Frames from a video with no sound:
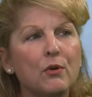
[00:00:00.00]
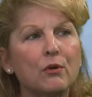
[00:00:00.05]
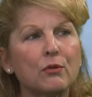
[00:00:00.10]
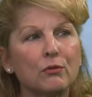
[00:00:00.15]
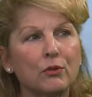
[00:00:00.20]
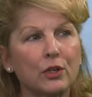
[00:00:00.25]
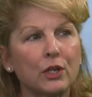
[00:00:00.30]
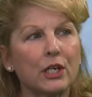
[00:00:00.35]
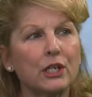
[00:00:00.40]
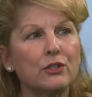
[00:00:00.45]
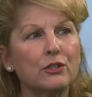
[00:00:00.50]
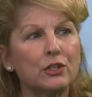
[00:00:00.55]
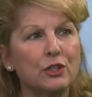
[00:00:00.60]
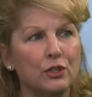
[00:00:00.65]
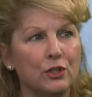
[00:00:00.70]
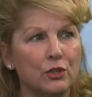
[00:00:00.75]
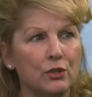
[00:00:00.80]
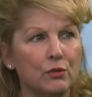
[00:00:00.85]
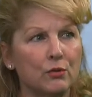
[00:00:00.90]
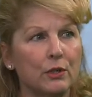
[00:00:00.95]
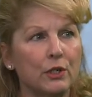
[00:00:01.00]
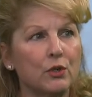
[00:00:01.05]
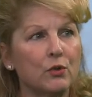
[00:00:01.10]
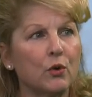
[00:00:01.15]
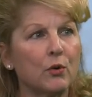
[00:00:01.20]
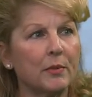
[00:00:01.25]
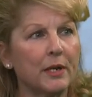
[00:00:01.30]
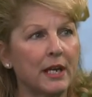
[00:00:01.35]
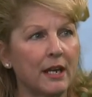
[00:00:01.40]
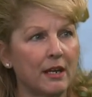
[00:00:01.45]
are looking to you and
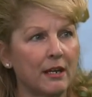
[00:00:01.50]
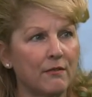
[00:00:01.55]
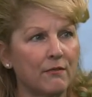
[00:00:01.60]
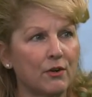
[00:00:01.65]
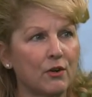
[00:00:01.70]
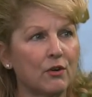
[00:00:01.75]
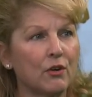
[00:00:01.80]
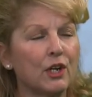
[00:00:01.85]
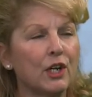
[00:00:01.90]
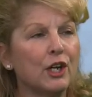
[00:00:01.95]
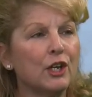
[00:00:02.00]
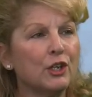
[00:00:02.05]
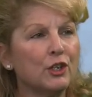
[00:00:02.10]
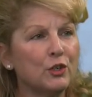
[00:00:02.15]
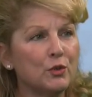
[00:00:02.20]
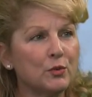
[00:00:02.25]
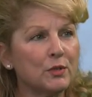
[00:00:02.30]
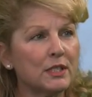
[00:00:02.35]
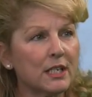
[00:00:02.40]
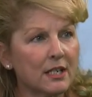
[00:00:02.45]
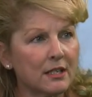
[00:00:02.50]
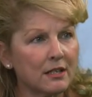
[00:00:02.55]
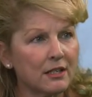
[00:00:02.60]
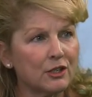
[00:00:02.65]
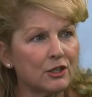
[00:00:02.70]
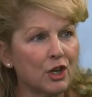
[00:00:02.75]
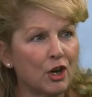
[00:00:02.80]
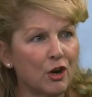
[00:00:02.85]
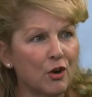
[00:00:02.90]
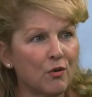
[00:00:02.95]
your behavior. You set the
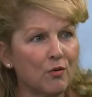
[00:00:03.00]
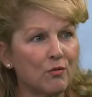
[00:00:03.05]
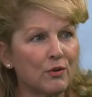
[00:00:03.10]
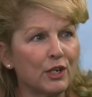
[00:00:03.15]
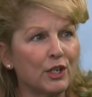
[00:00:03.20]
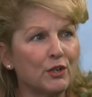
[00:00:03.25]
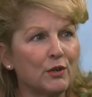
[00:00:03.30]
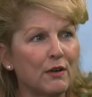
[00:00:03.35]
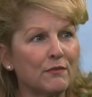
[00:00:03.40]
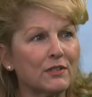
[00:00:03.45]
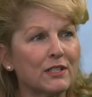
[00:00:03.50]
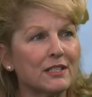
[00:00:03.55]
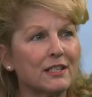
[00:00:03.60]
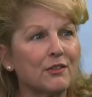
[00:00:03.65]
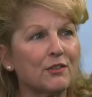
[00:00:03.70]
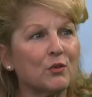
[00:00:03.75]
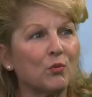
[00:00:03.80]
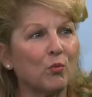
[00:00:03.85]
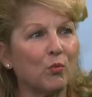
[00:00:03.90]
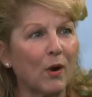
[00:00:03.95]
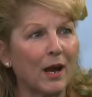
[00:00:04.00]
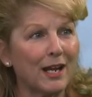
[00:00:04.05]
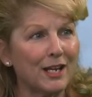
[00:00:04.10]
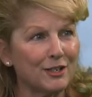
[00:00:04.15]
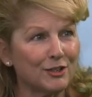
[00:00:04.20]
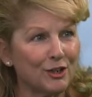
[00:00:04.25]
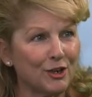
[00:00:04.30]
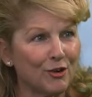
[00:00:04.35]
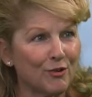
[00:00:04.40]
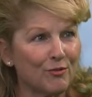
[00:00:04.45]
tone. You have to set the
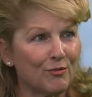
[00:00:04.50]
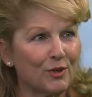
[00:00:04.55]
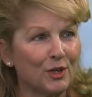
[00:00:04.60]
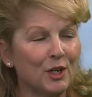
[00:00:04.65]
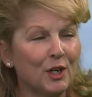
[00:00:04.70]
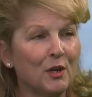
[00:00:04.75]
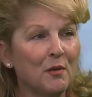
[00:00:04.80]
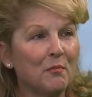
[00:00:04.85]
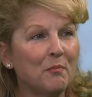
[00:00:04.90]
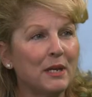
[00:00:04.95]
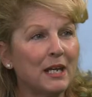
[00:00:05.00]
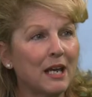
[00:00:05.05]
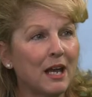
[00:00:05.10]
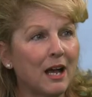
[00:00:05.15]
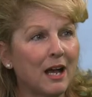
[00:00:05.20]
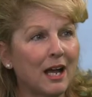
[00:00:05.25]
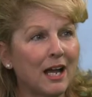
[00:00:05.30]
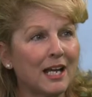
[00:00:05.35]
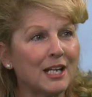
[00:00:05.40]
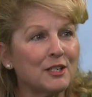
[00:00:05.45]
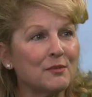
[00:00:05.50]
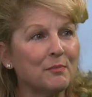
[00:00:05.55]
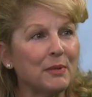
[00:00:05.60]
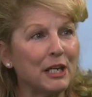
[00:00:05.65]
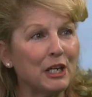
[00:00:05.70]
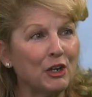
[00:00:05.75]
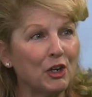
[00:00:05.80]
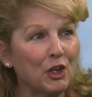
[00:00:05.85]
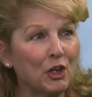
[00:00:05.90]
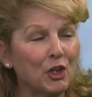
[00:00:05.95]
right tone. Be kind,
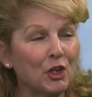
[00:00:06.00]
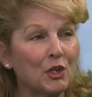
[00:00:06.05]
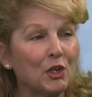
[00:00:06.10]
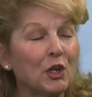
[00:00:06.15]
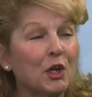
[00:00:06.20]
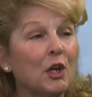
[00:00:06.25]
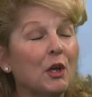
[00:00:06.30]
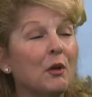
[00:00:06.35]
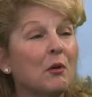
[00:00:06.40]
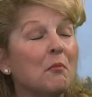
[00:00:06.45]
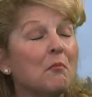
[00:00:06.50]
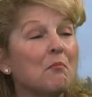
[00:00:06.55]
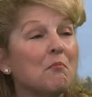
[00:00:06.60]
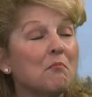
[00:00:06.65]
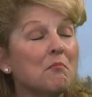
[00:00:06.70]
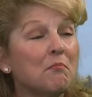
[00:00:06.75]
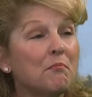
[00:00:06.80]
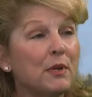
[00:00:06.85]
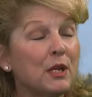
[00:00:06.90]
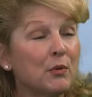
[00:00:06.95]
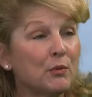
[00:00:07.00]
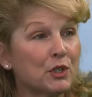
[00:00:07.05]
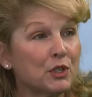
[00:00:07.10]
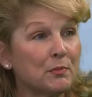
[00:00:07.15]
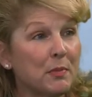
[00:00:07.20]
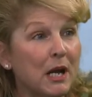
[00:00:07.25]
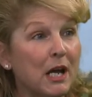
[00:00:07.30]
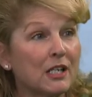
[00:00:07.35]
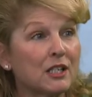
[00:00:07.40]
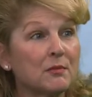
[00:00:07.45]
be good, be
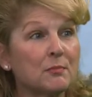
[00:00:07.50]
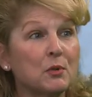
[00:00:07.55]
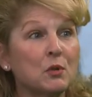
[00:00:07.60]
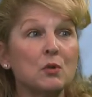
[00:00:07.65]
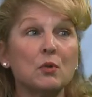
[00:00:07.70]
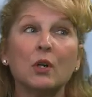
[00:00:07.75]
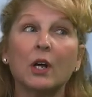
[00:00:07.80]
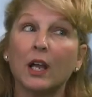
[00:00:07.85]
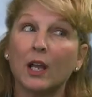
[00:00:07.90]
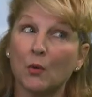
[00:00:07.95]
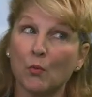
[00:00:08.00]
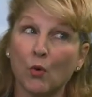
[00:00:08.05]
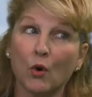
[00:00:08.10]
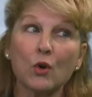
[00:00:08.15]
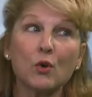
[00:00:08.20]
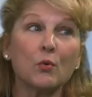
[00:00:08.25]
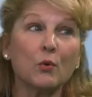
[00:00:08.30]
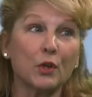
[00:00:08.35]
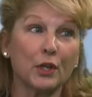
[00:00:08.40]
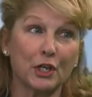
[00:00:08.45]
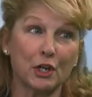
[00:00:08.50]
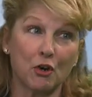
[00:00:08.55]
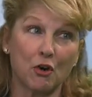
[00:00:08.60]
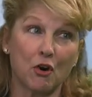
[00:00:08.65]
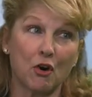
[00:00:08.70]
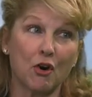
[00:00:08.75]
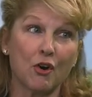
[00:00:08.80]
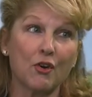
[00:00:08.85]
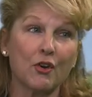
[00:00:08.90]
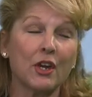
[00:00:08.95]
responsible, and work really
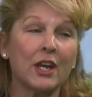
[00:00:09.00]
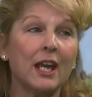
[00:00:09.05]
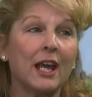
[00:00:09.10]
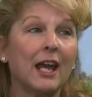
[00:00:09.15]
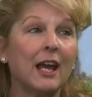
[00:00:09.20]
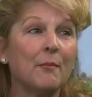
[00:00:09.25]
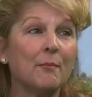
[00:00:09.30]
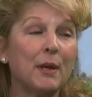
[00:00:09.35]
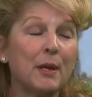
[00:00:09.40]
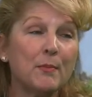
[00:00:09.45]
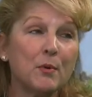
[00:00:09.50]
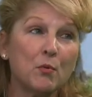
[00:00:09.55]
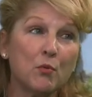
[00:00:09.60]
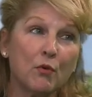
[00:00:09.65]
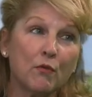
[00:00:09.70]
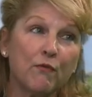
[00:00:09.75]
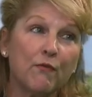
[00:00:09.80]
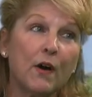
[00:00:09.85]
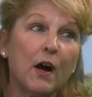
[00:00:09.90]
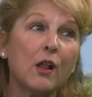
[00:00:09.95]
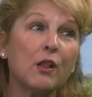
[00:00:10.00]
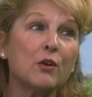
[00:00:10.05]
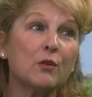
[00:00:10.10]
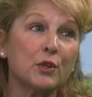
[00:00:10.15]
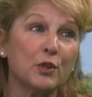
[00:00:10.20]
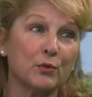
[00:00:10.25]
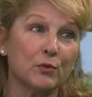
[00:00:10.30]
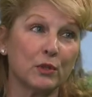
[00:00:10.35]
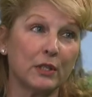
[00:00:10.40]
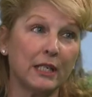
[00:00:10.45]
hard, and people will follow
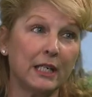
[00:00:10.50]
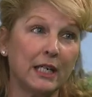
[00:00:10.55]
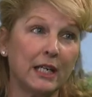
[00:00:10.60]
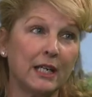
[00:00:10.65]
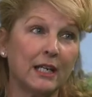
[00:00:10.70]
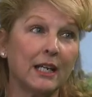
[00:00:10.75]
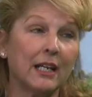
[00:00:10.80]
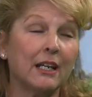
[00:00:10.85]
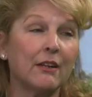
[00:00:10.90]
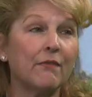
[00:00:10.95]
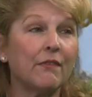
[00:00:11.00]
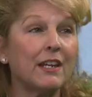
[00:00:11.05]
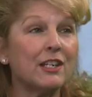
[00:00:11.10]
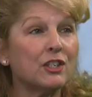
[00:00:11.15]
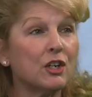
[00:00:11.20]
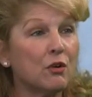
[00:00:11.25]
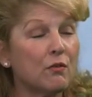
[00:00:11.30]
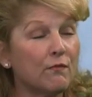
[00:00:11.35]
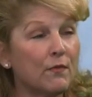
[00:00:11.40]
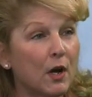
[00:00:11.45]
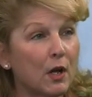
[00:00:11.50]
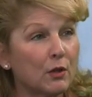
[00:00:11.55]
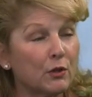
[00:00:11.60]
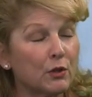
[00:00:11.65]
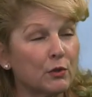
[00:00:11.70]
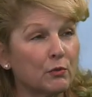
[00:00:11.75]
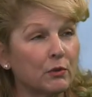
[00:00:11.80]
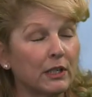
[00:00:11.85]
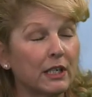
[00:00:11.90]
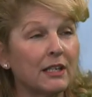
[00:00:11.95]
your lead. And if they don't follow
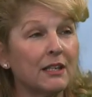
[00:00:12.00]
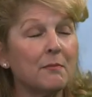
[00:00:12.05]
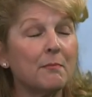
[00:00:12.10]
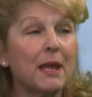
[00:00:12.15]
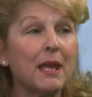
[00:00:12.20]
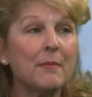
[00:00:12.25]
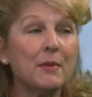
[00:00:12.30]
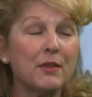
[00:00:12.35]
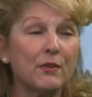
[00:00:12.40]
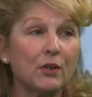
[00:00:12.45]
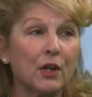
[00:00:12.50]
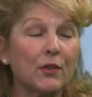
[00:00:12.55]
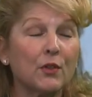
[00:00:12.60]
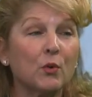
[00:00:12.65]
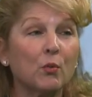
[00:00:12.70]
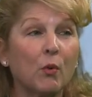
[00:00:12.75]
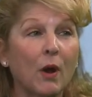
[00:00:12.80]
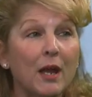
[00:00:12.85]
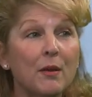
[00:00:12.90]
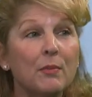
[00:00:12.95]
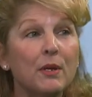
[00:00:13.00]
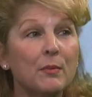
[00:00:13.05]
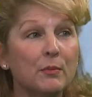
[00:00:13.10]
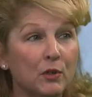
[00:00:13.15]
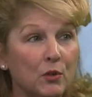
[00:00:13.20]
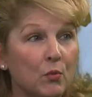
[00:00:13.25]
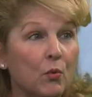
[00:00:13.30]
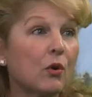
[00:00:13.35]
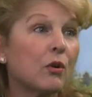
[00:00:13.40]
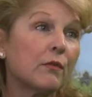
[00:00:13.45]
your lead, then maybe they're not the right
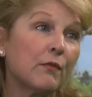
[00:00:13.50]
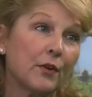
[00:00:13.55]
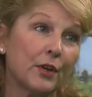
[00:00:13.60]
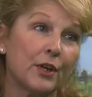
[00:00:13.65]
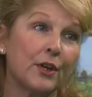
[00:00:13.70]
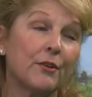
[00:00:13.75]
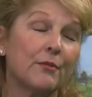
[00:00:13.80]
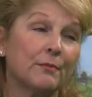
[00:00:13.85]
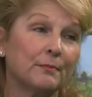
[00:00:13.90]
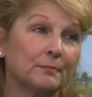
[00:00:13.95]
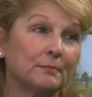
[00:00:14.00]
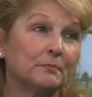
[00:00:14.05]
people to work for you.